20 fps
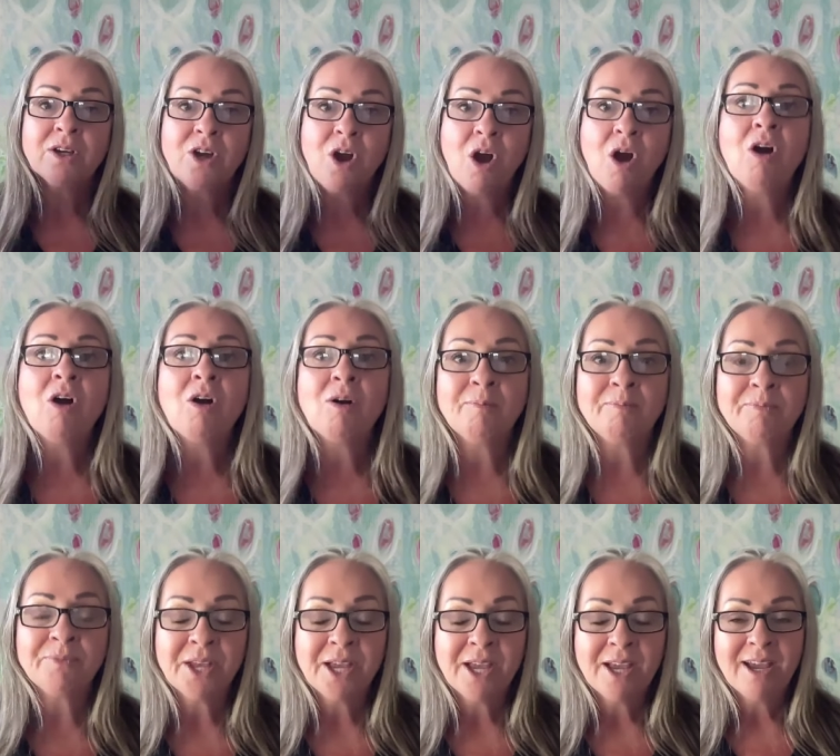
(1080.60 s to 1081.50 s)

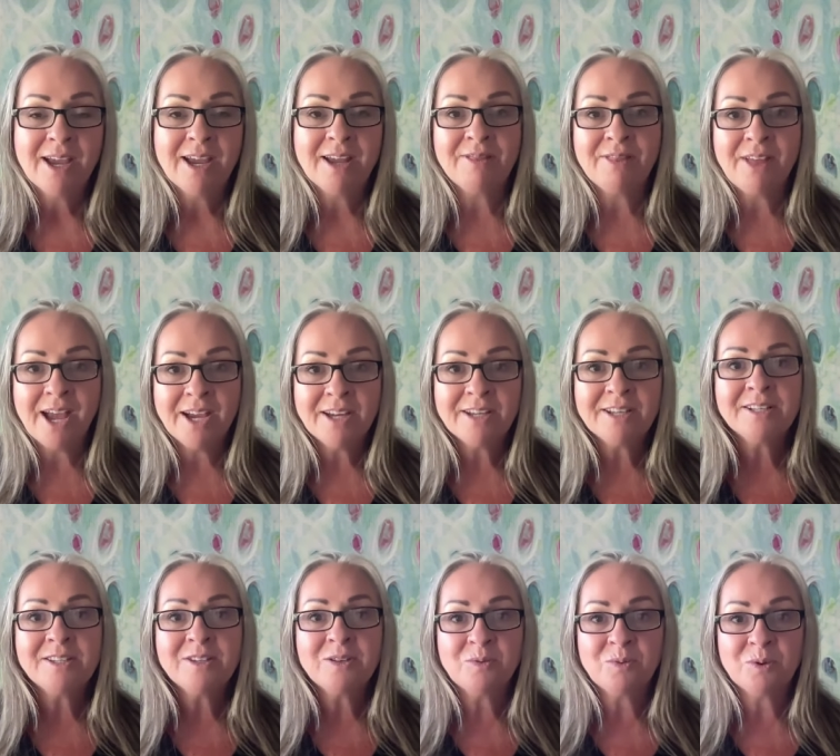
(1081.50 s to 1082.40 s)
calm. And that
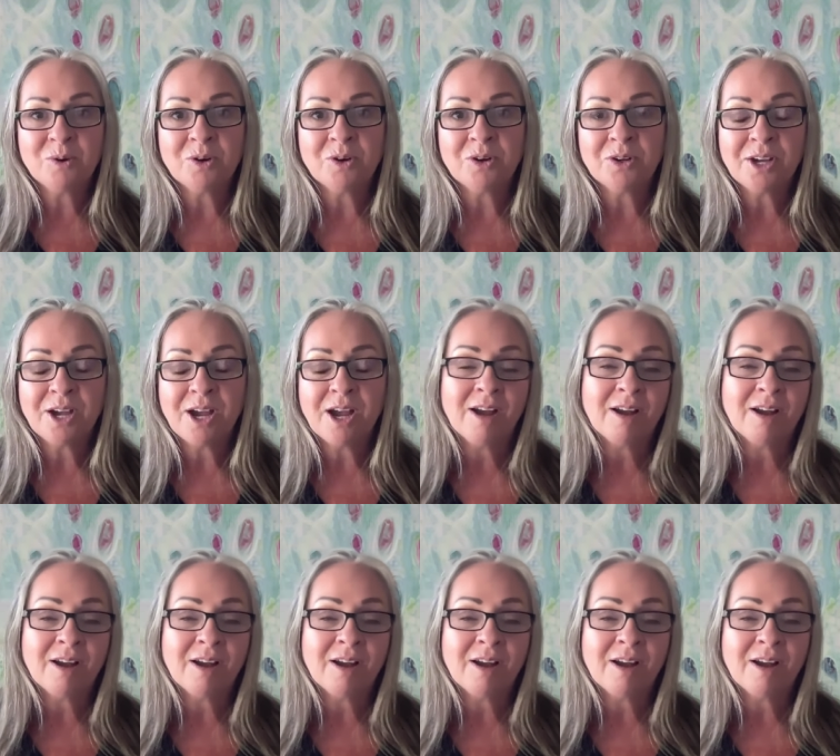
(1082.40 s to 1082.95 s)
is the work